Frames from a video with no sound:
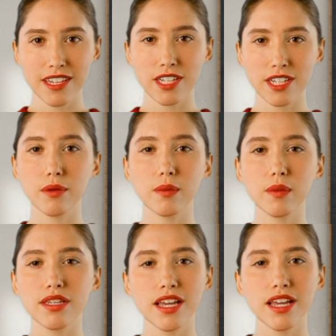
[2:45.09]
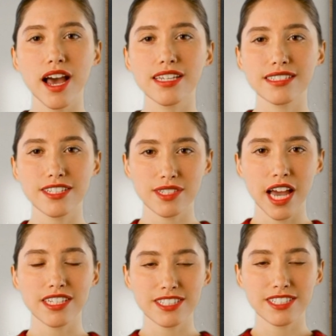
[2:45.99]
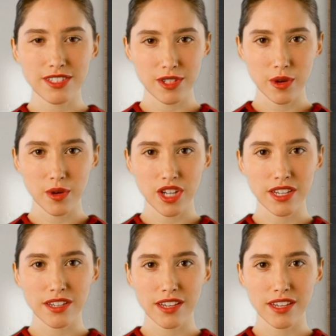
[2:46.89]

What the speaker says: The point where the lines intersect is the solution.